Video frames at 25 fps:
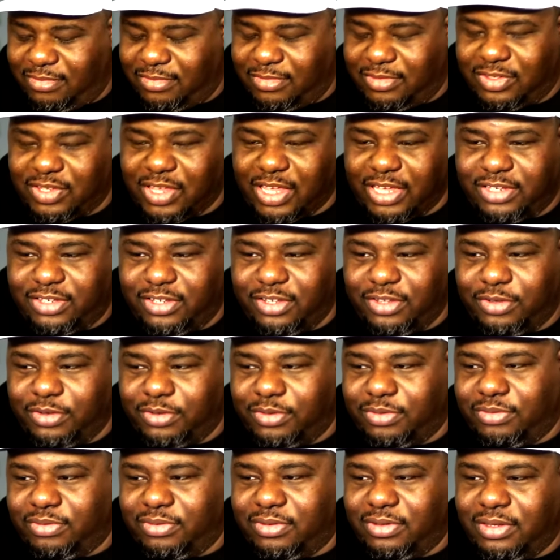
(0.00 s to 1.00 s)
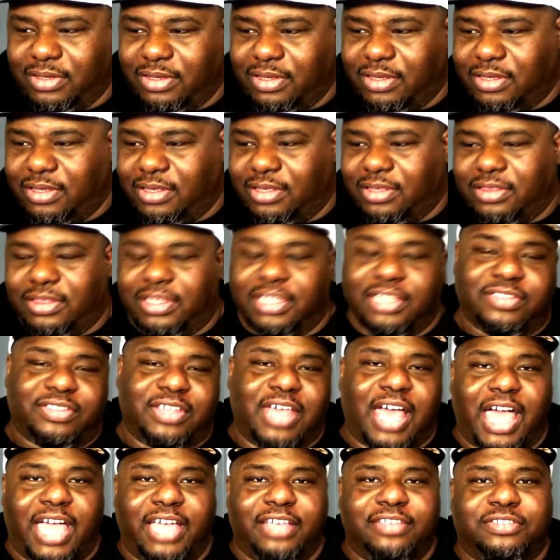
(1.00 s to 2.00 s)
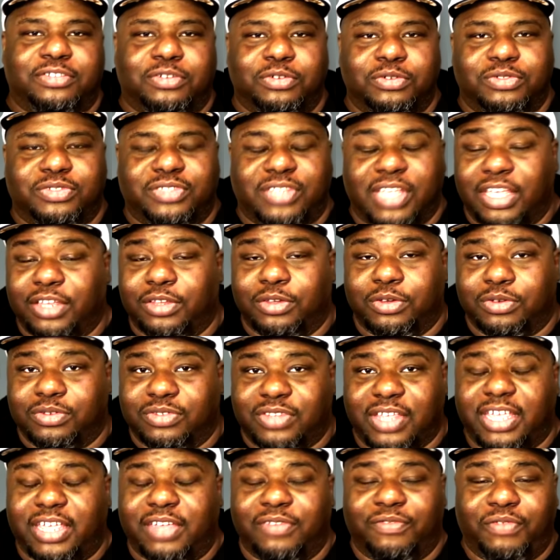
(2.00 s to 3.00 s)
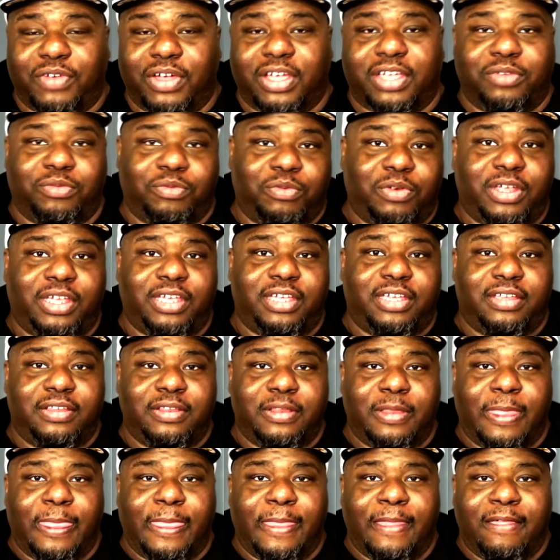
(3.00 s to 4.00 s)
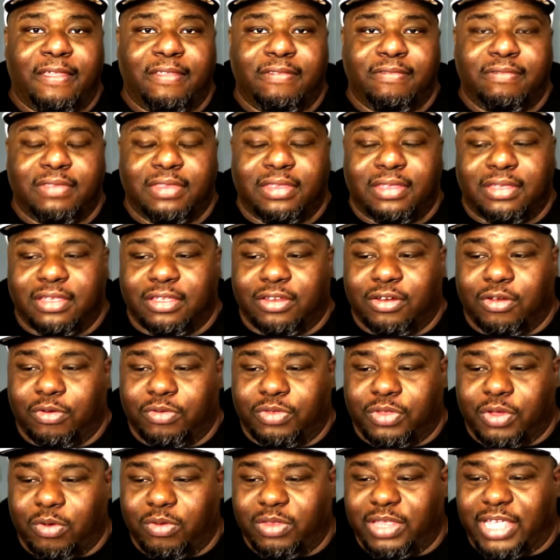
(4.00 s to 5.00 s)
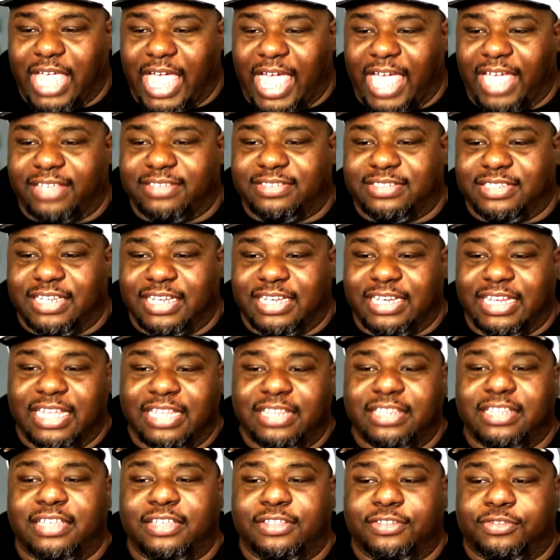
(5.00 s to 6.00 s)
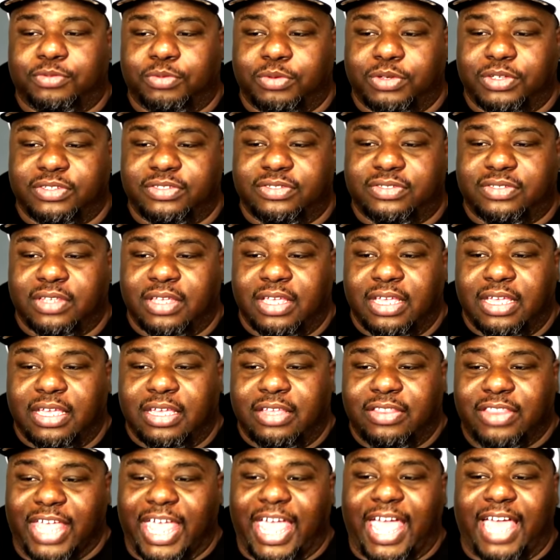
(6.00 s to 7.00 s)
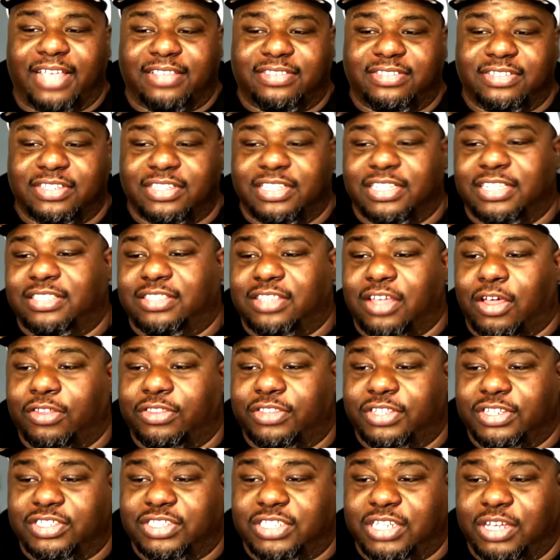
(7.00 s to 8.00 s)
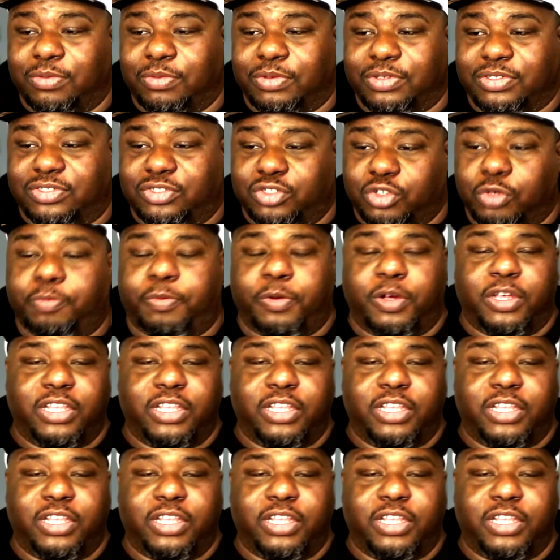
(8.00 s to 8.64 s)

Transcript: It's like, dude, these are high school seniors. They can fucking read. You know, the only accident in this was they accidentally thought the shit was super